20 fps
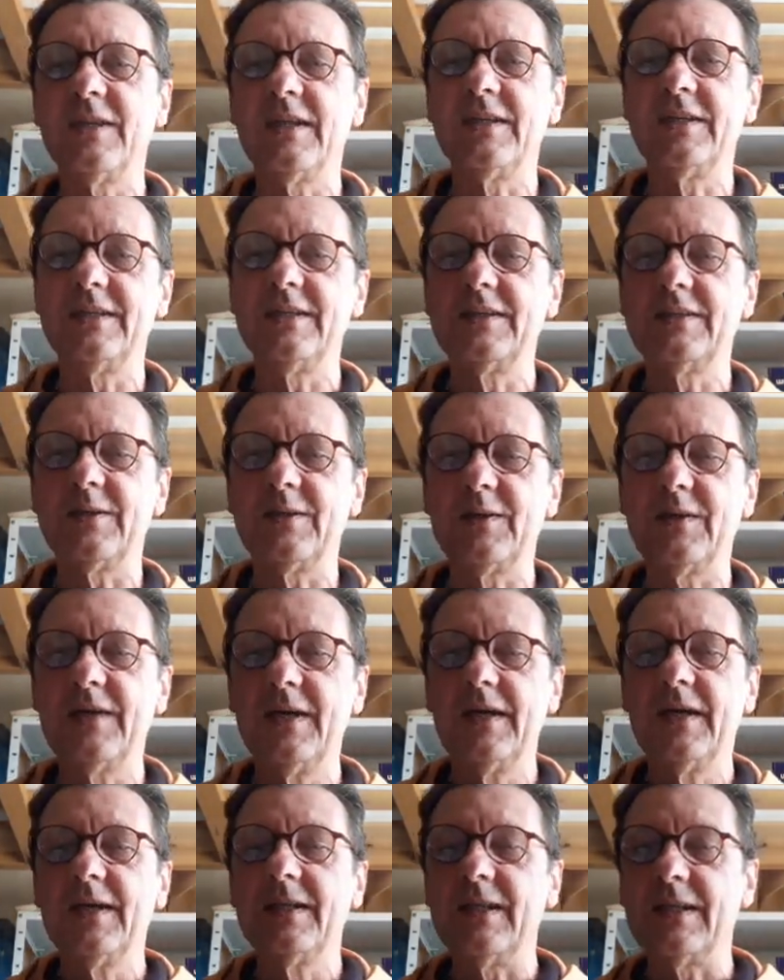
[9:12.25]
that
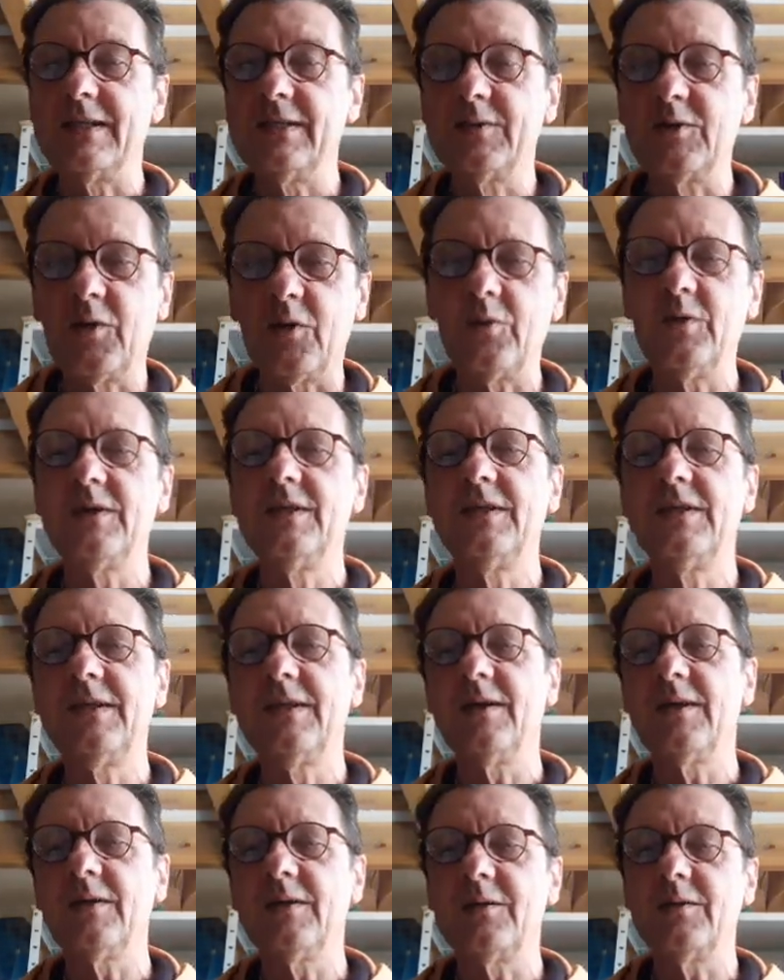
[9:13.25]
is already
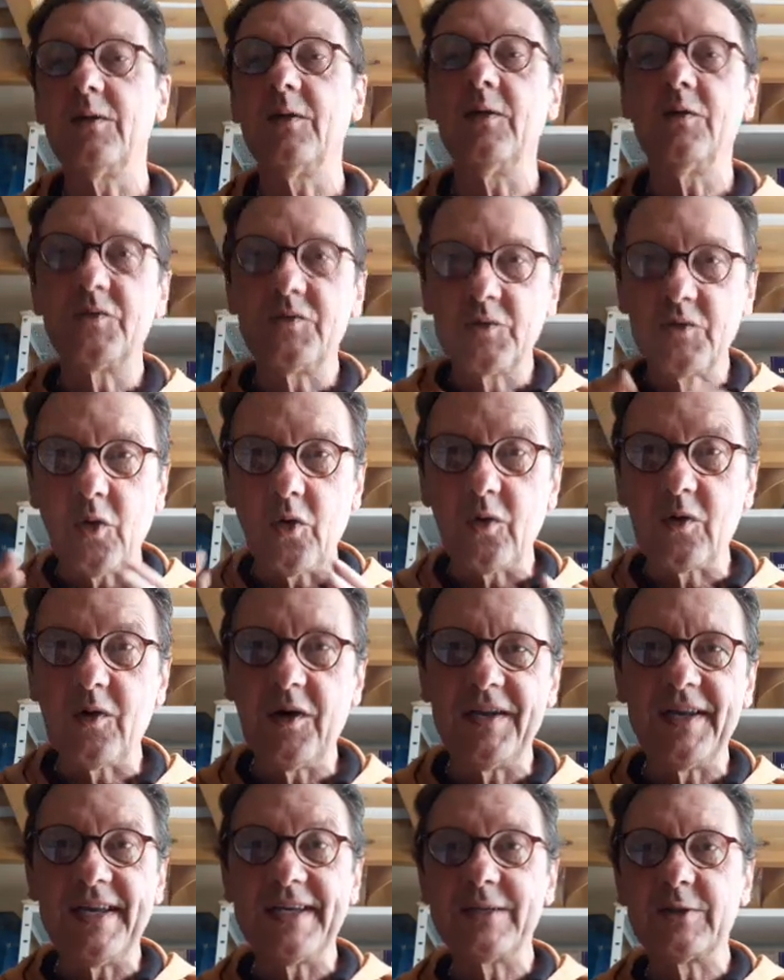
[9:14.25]
a soul
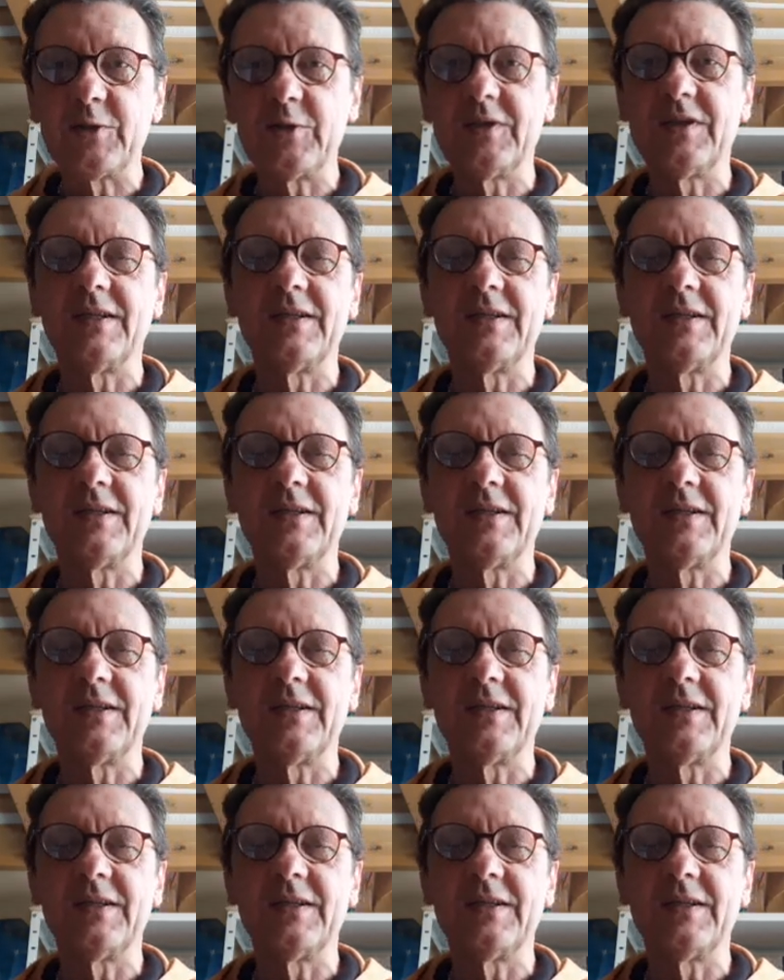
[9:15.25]
connection.